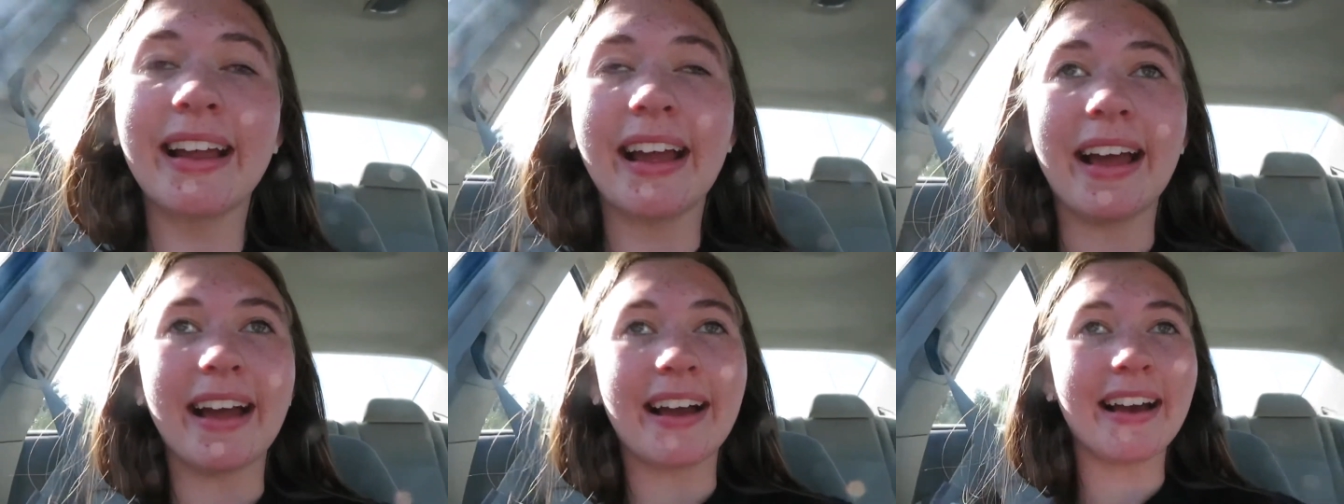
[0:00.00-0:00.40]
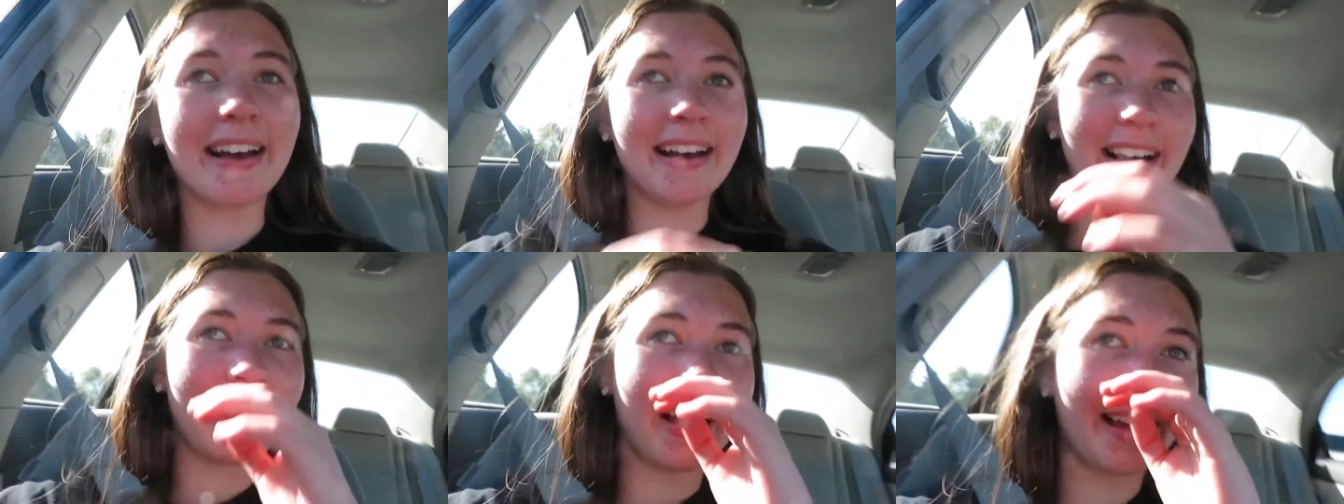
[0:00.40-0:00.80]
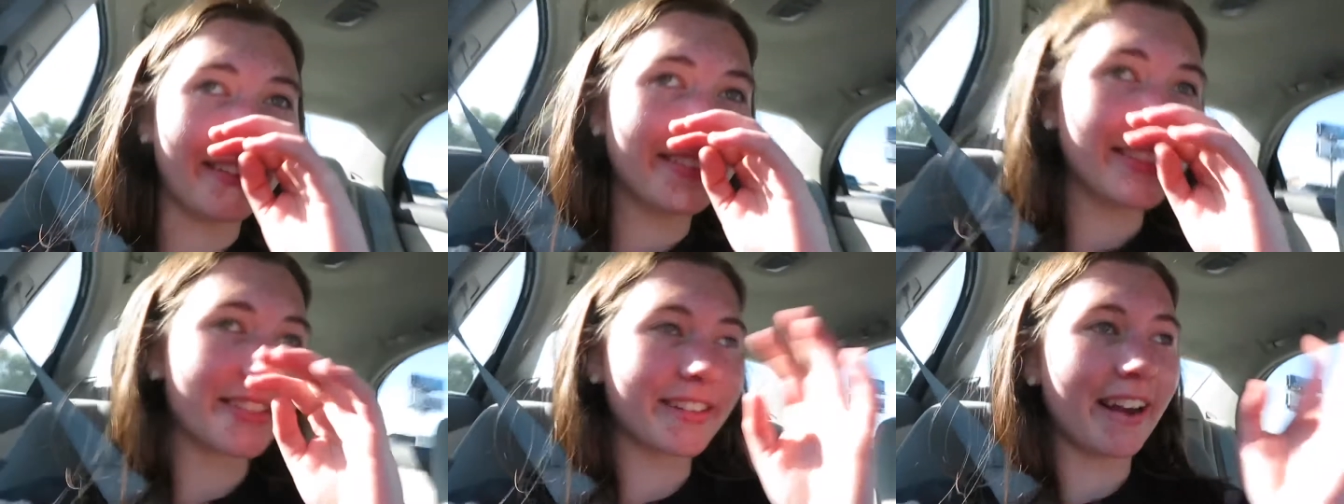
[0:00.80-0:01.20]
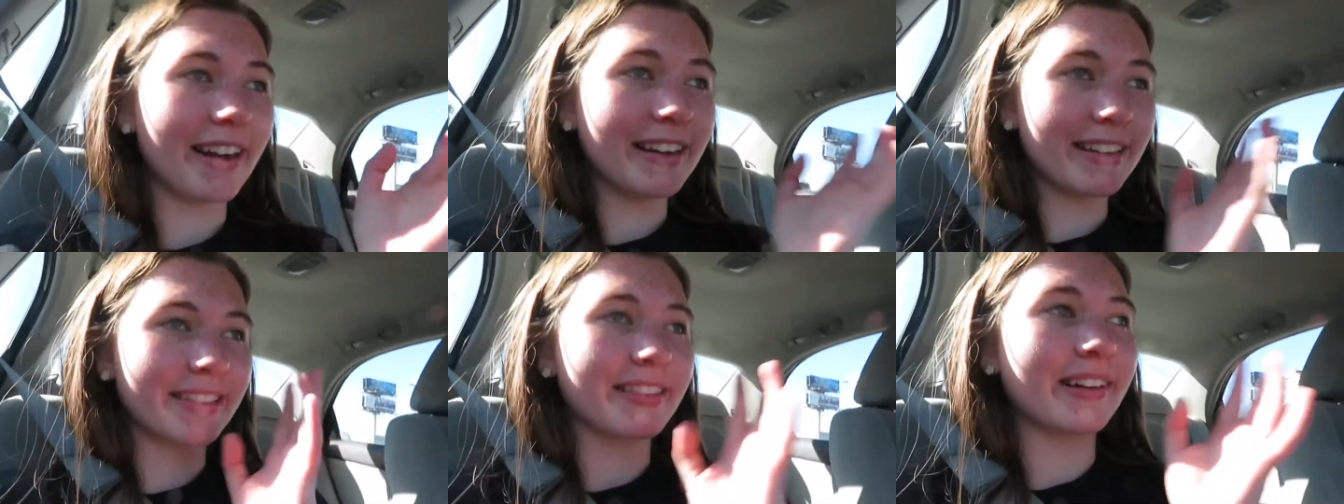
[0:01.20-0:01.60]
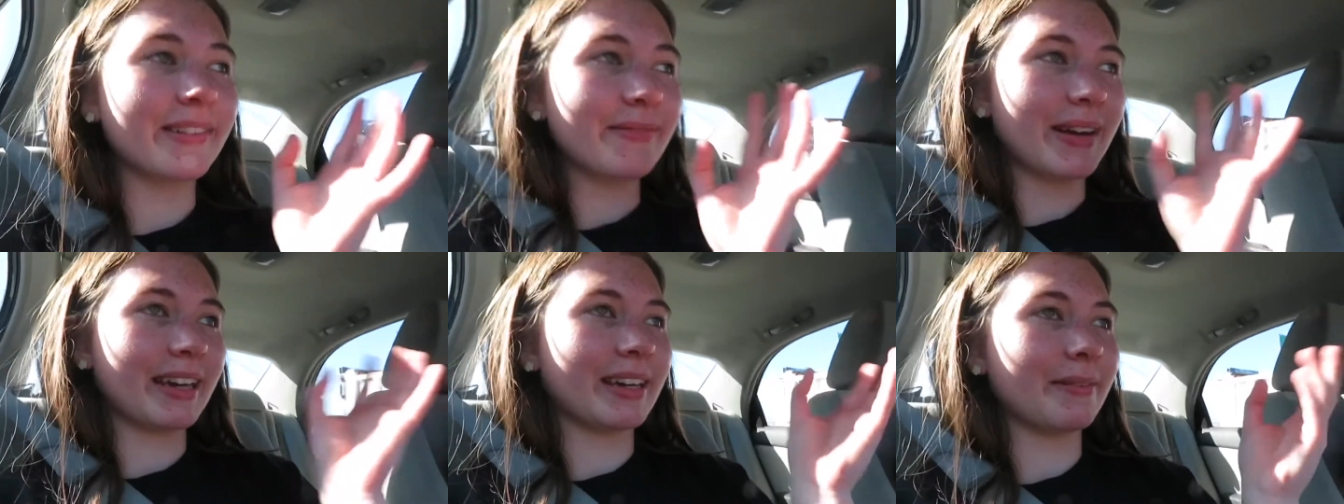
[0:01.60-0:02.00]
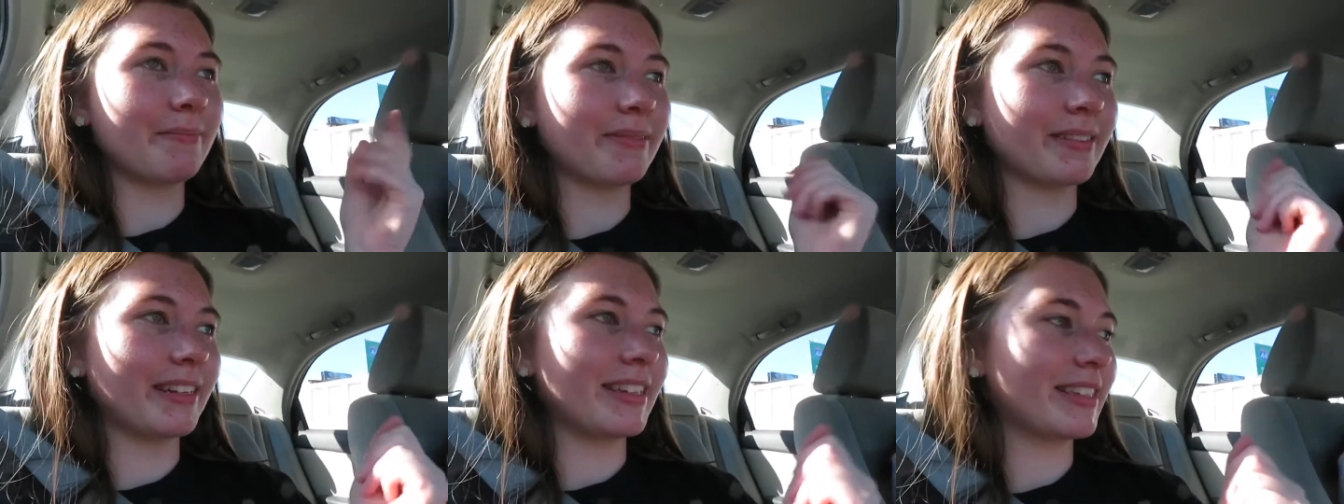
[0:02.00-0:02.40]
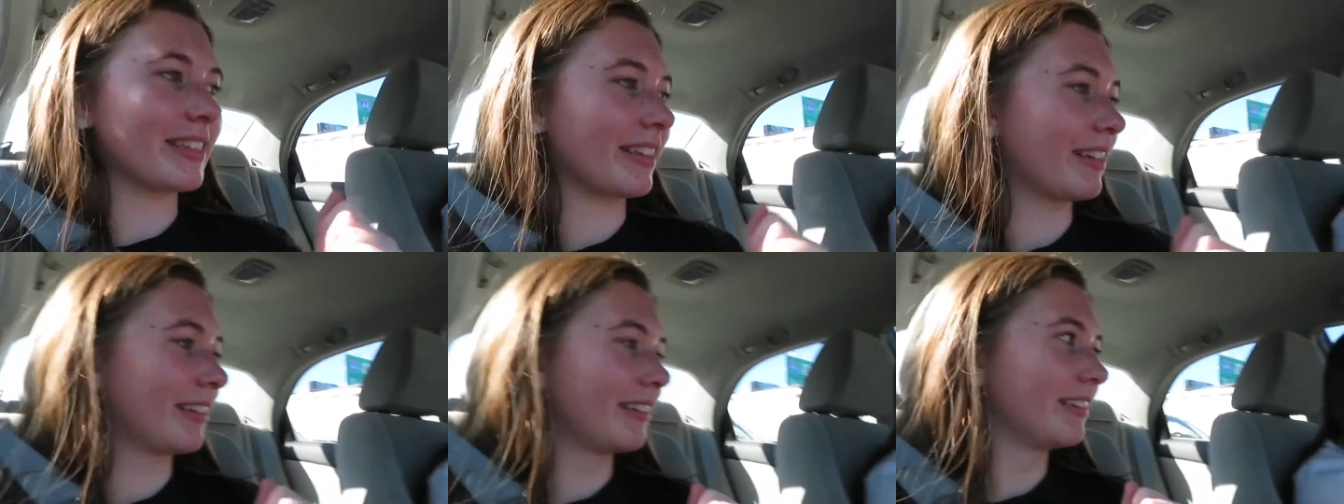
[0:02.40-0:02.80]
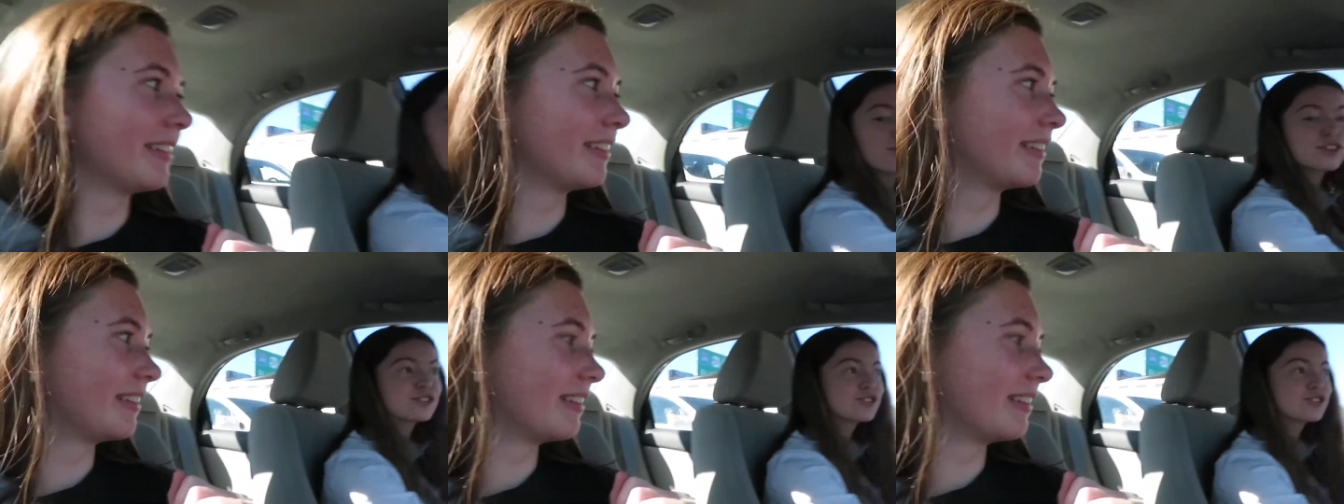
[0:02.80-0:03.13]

I emptied it. I was trying to throw did, my. Did you notice I emptied all the